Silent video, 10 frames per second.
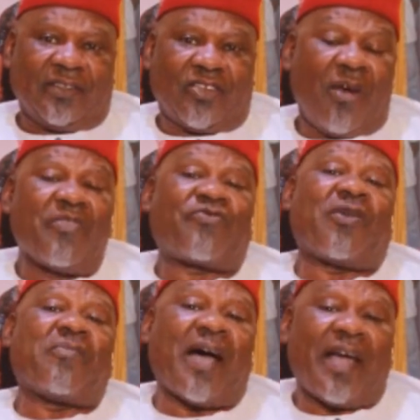Coming
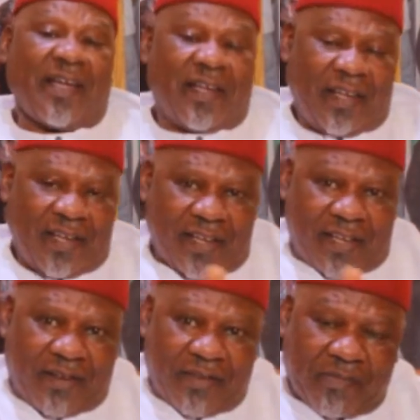from where
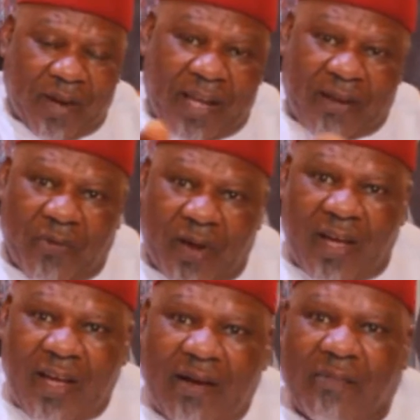
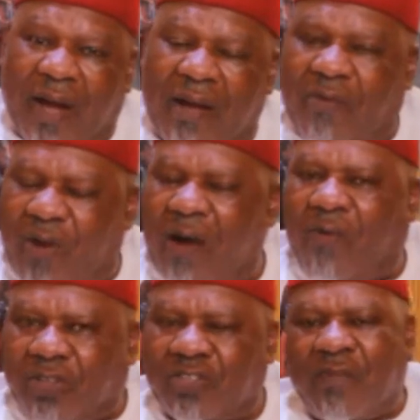I
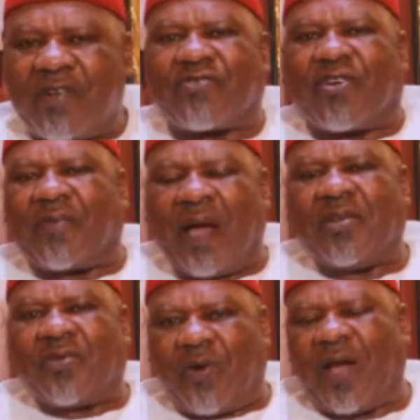was coming from. I
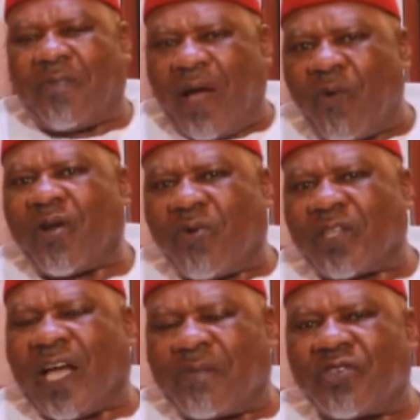mean,
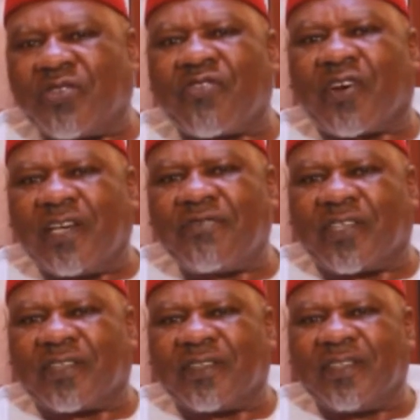what I have been doing for a
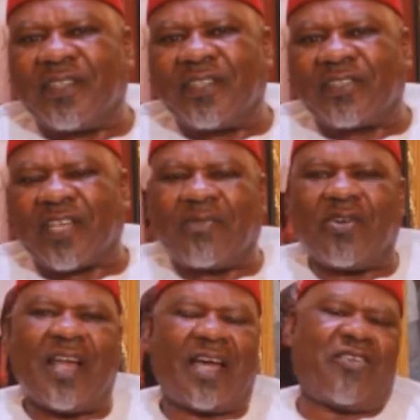living. So I'm
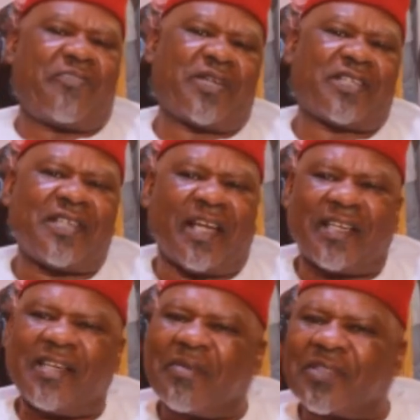not that kind of person that
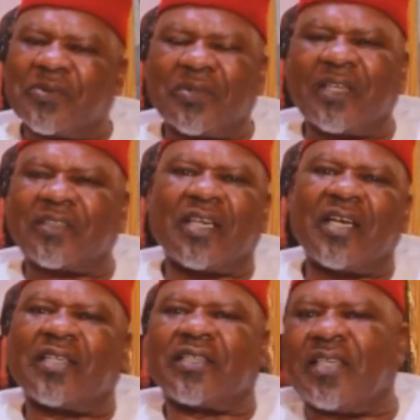any person would not say,
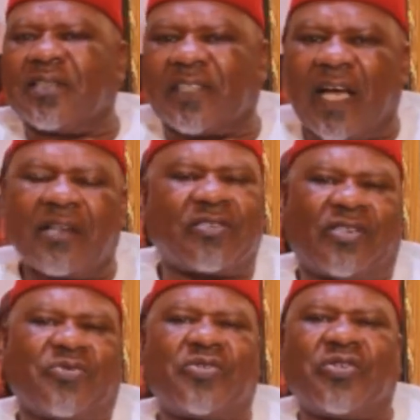hey,
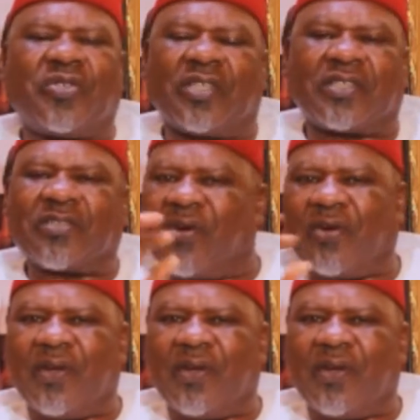you won't do this. No.